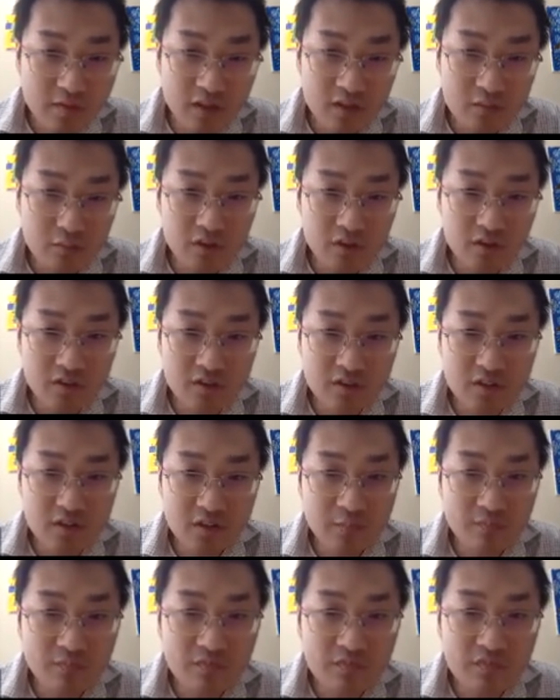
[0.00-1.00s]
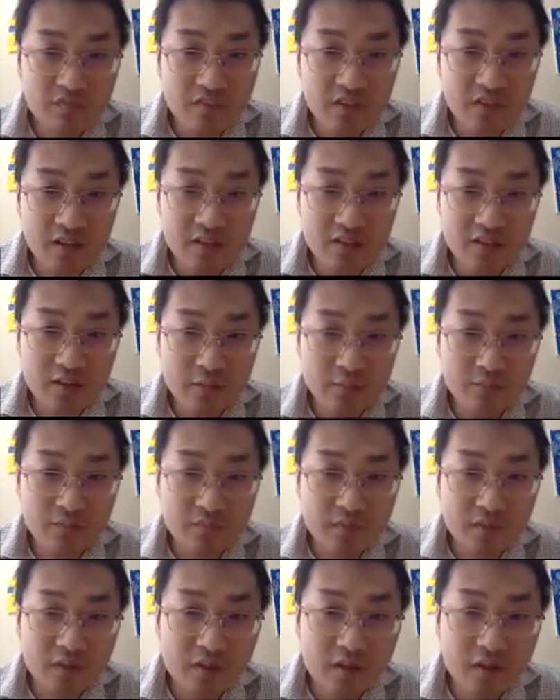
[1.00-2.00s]
It means that
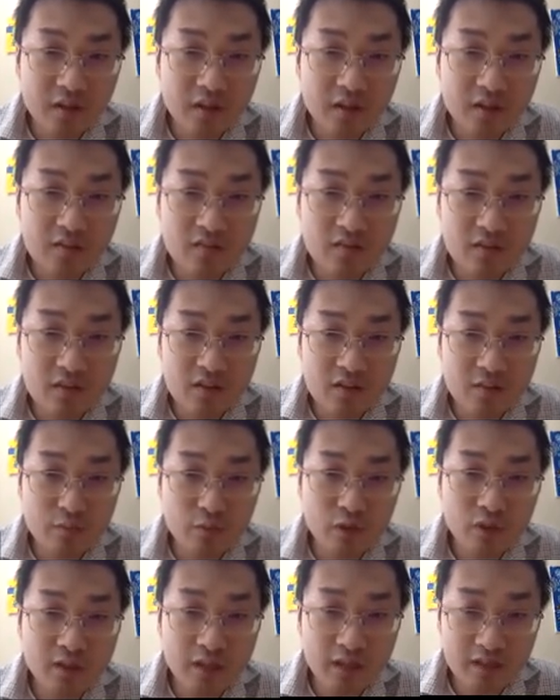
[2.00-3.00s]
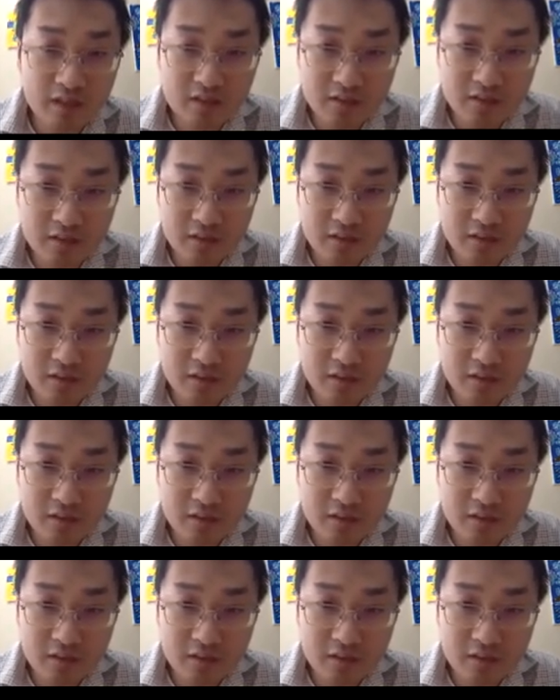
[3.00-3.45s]
in this product,